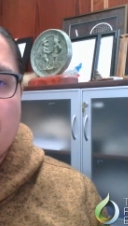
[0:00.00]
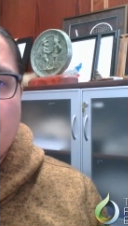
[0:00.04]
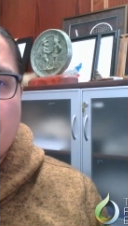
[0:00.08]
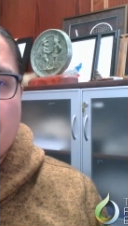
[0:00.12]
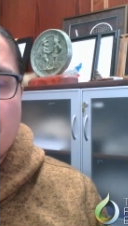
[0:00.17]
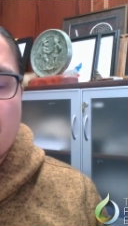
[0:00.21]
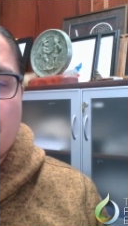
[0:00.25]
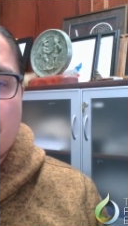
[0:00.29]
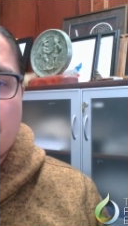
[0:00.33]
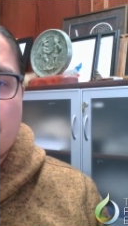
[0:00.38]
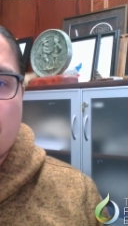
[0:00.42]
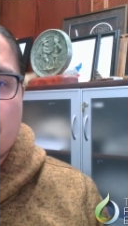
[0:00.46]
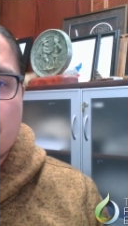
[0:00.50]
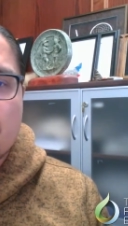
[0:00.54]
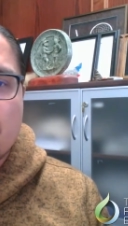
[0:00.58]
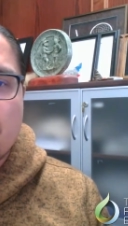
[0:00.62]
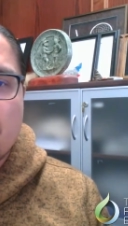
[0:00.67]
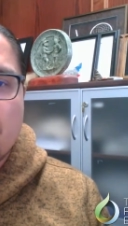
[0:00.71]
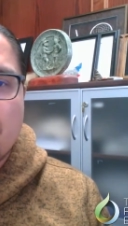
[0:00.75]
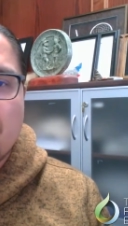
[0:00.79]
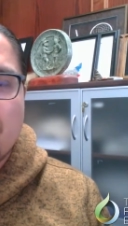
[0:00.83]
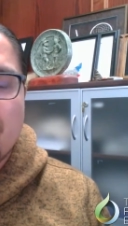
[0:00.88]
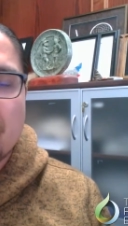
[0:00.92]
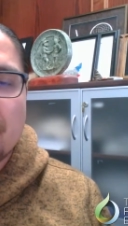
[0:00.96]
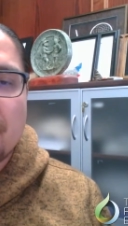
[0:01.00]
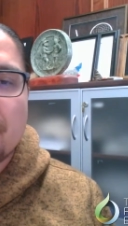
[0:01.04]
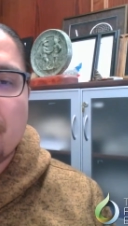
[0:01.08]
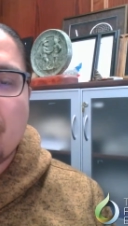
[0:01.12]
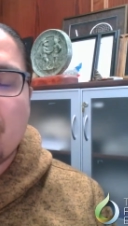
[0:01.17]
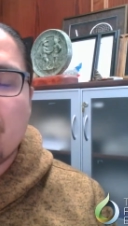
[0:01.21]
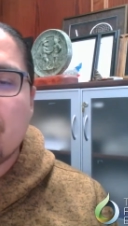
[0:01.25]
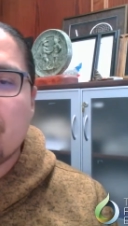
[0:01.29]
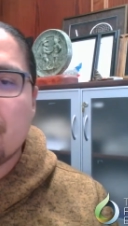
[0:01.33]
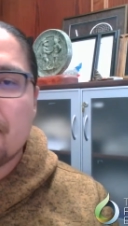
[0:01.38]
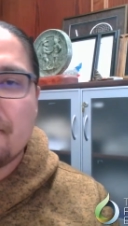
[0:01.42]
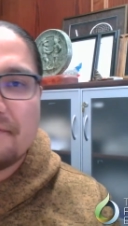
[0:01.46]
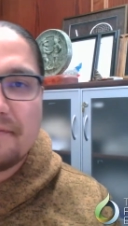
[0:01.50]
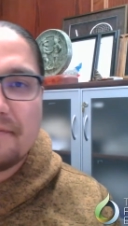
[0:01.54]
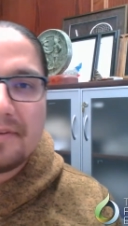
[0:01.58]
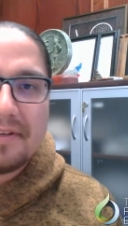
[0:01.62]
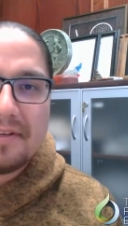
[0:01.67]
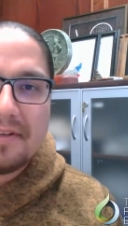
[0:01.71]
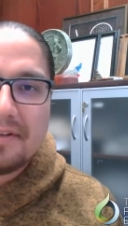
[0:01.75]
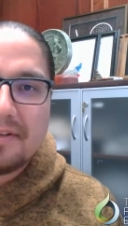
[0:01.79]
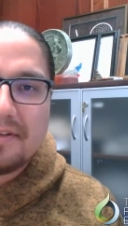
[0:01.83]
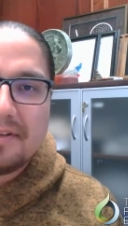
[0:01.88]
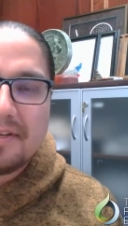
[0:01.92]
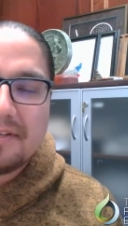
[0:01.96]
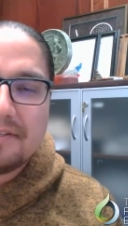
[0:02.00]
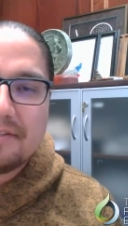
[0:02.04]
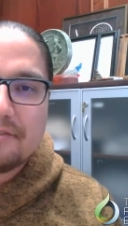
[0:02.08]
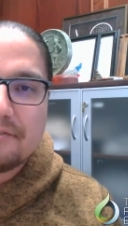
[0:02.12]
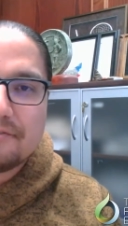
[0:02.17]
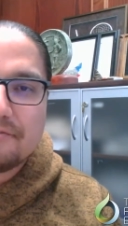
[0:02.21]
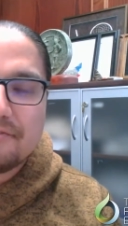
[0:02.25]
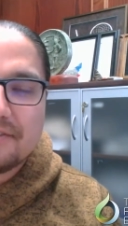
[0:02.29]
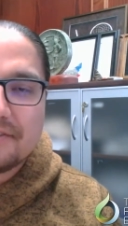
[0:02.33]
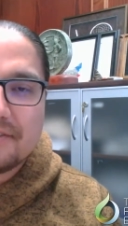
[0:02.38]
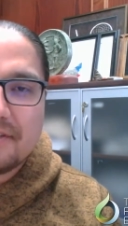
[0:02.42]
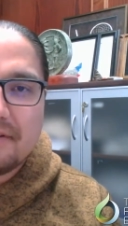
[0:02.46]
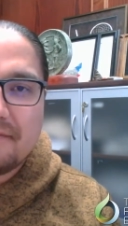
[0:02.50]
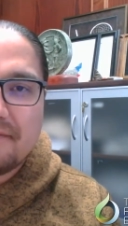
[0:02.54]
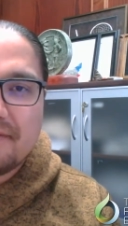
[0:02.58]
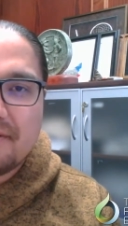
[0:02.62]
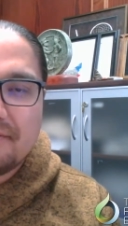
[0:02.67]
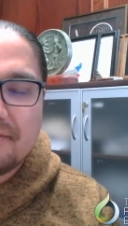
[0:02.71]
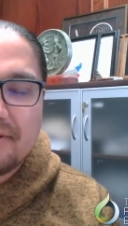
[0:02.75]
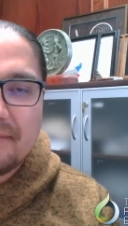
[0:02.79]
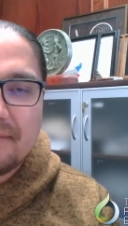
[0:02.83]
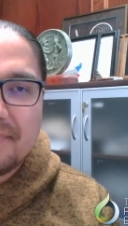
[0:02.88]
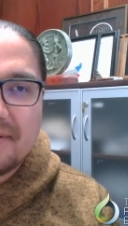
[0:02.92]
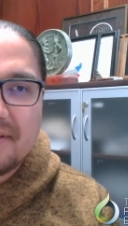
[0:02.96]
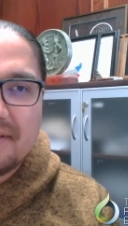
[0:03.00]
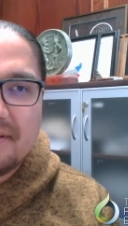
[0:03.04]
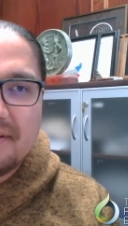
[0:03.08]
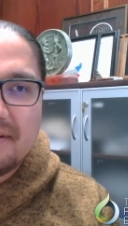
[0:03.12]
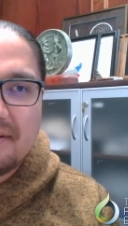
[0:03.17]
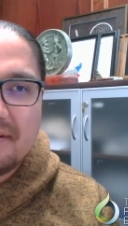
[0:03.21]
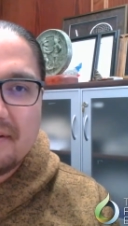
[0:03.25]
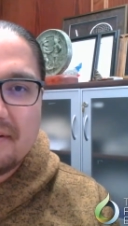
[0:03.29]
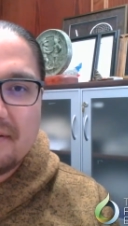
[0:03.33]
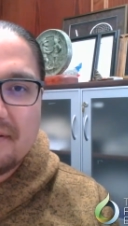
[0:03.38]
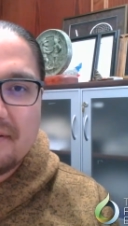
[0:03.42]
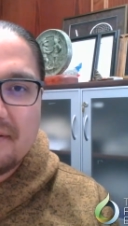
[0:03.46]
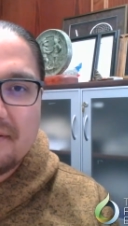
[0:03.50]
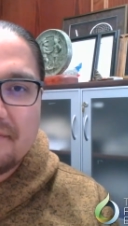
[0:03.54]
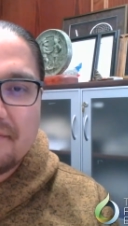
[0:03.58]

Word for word: of industry, building off of uh, industries that have already been here.